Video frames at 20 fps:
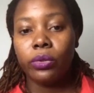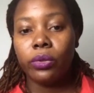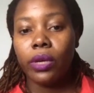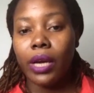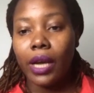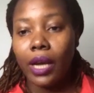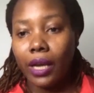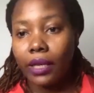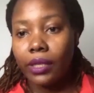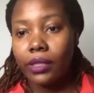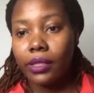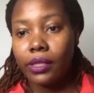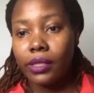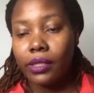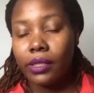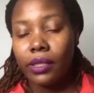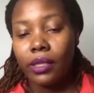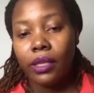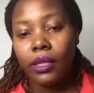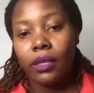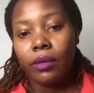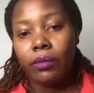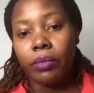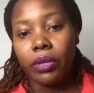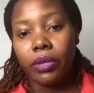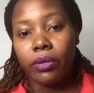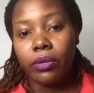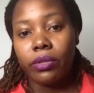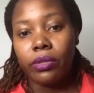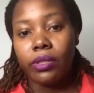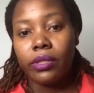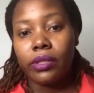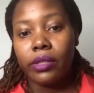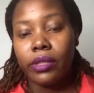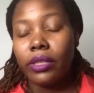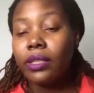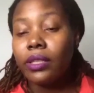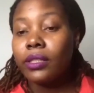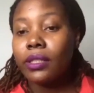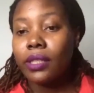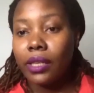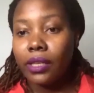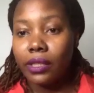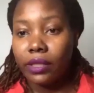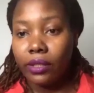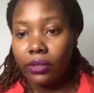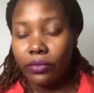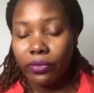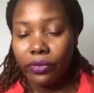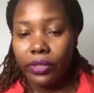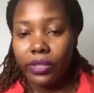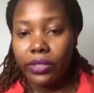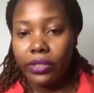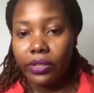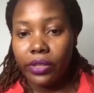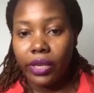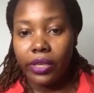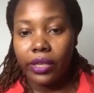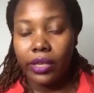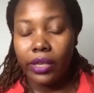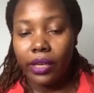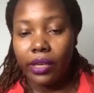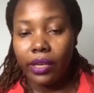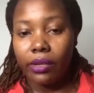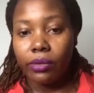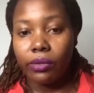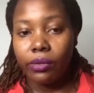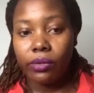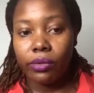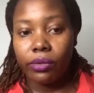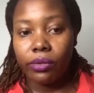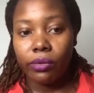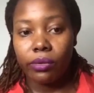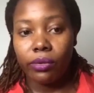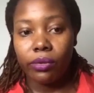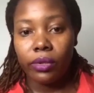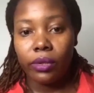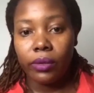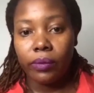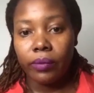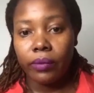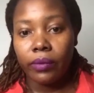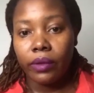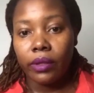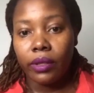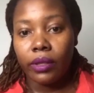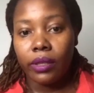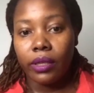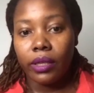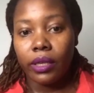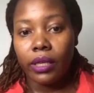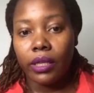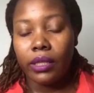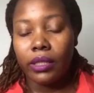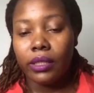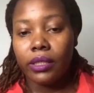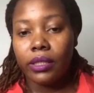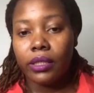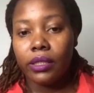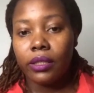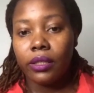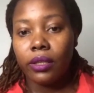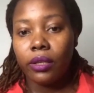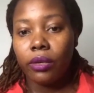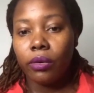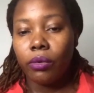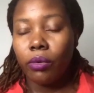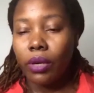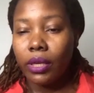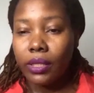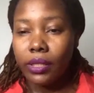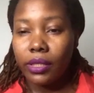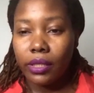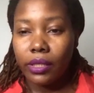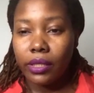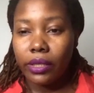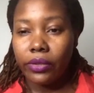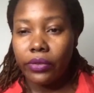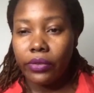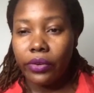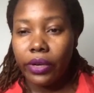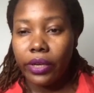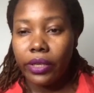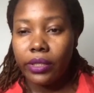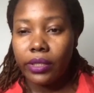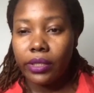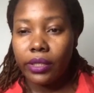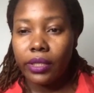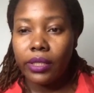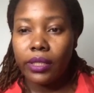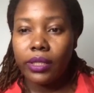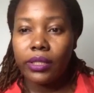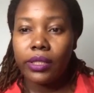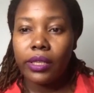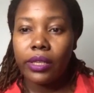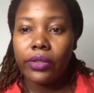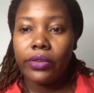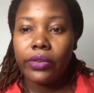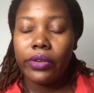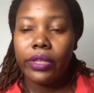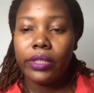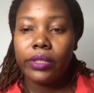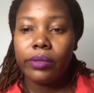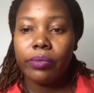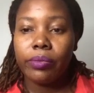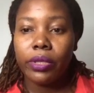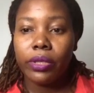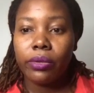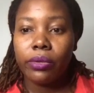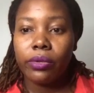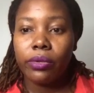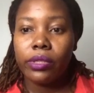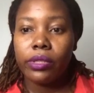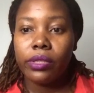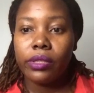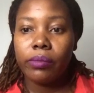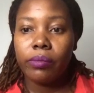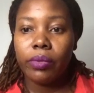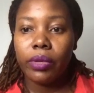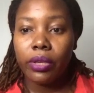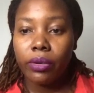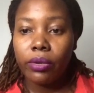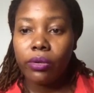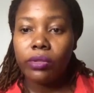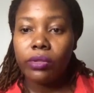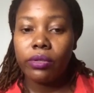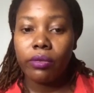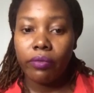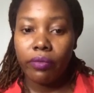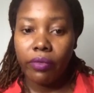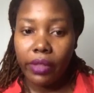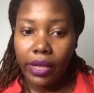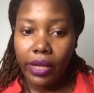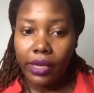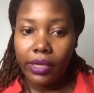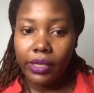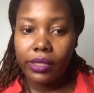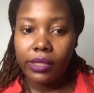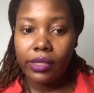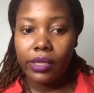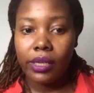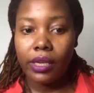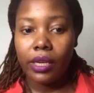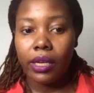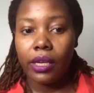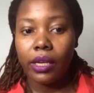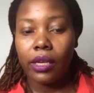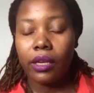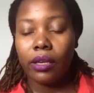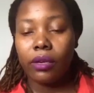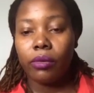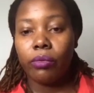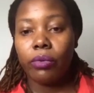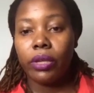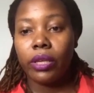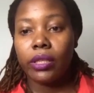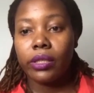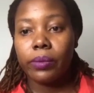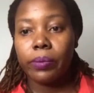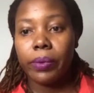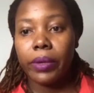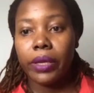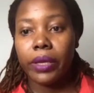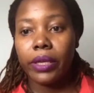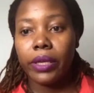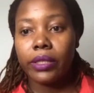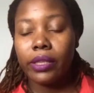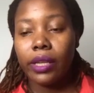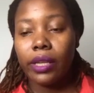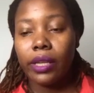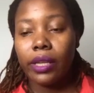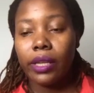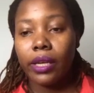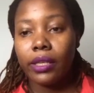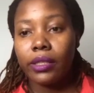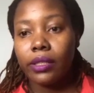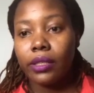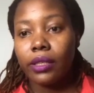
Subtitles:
act because things are different right now. So, and why is it a threat? It is a threat because of that, we expect that